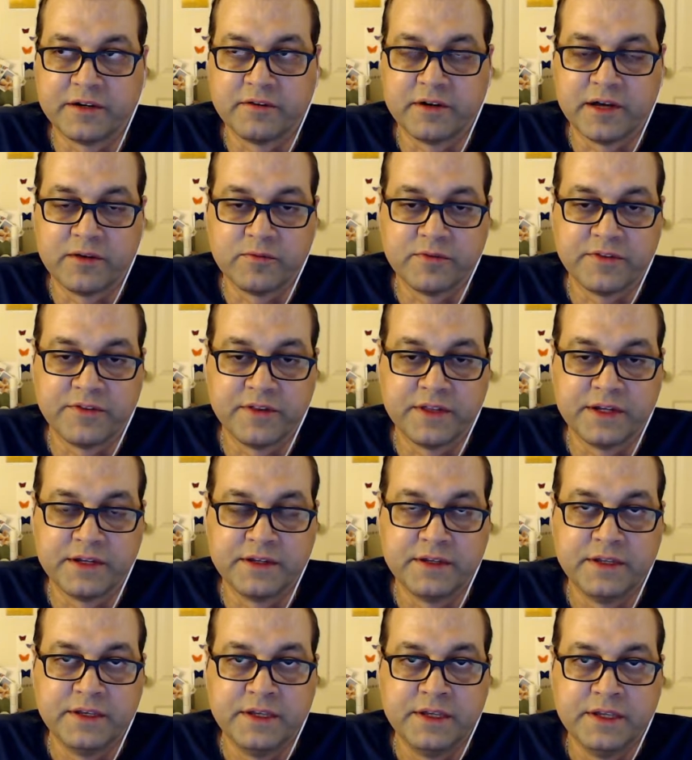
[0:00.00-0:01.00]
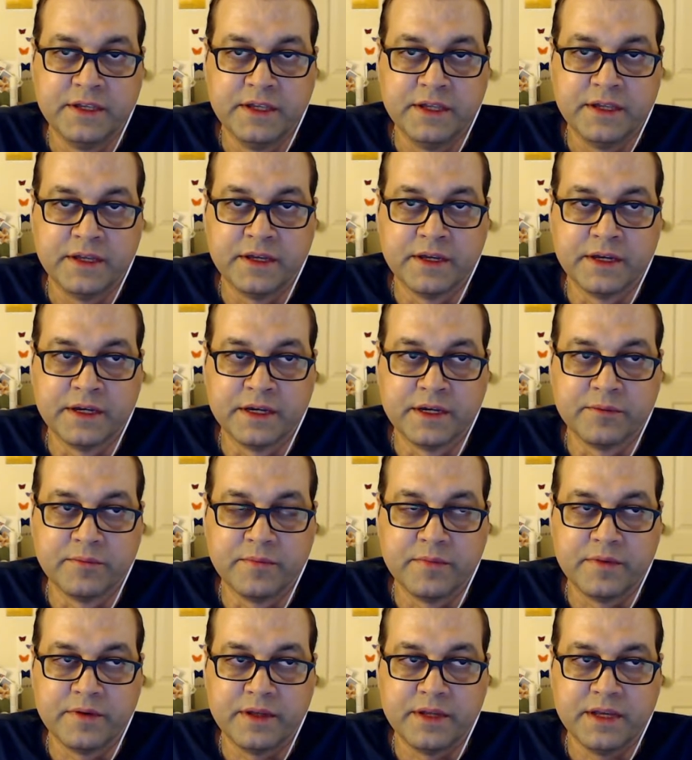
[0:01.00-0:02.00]
around with it.
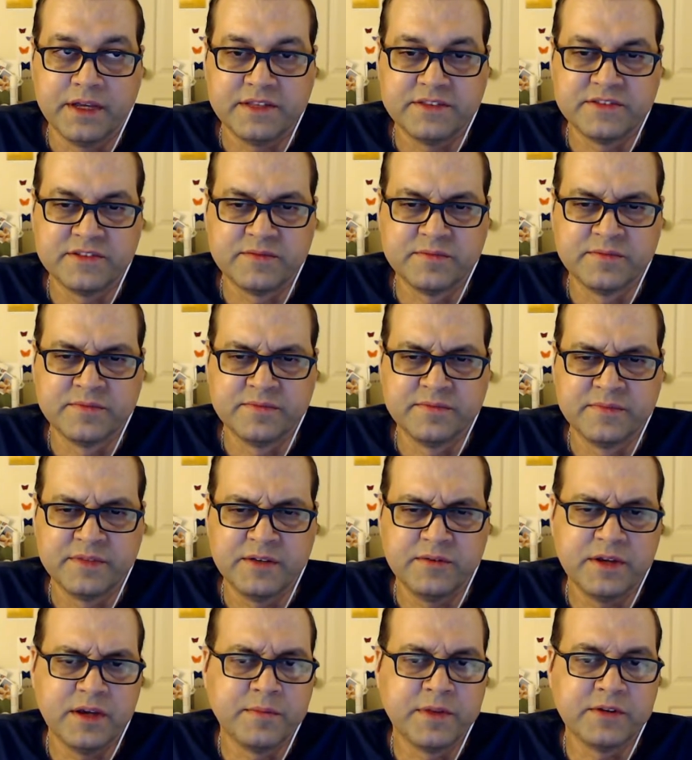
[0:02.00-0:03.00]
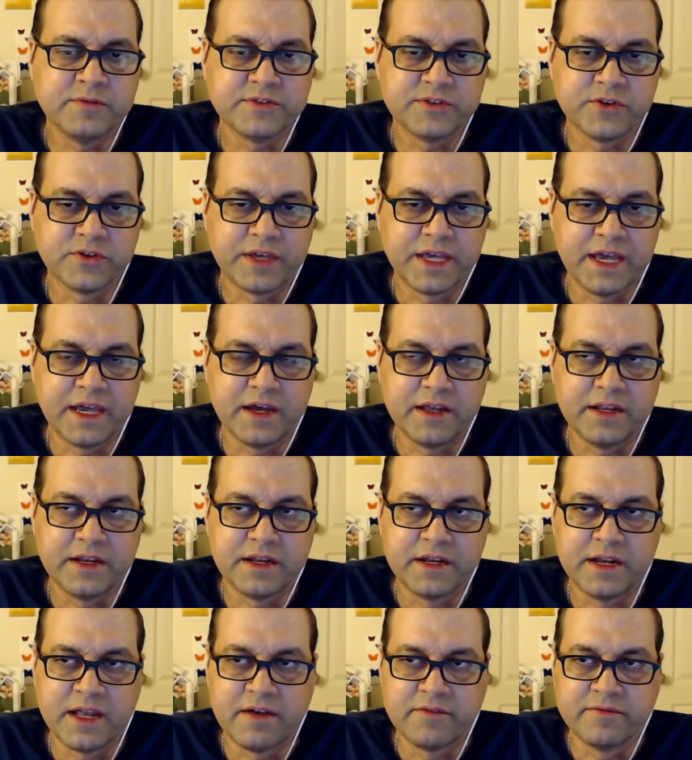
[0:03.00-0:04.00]
Had some, I mean, it was okay. I
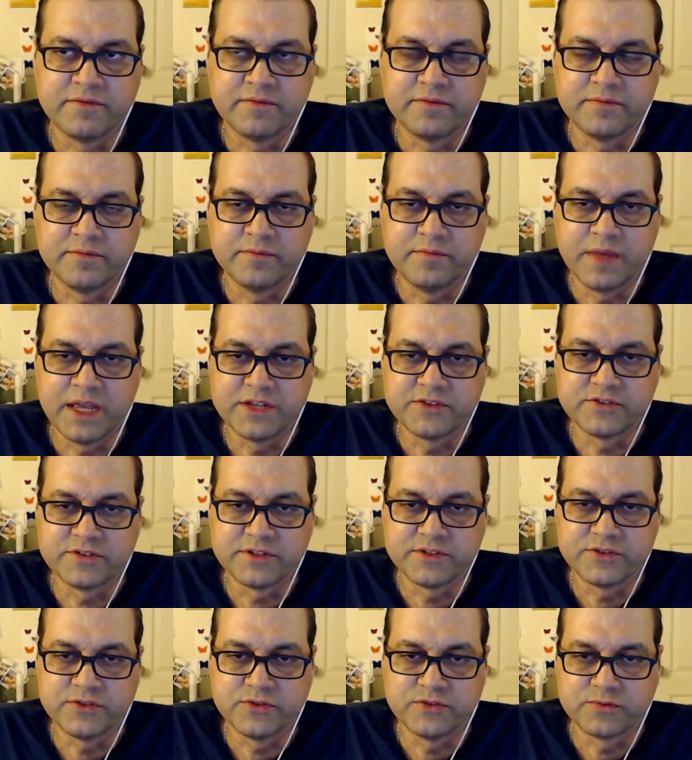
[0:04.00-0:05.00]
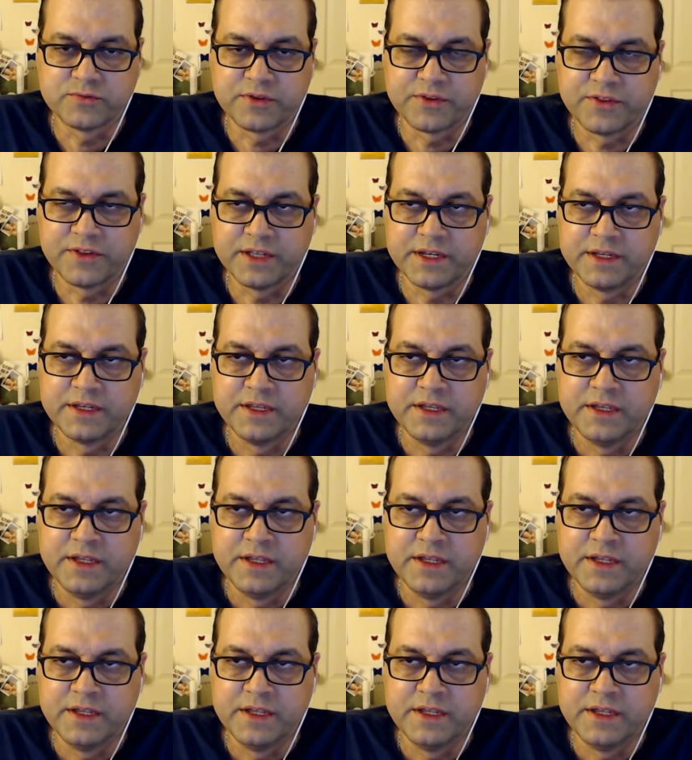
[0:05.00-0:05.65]
didn't have major issues with it.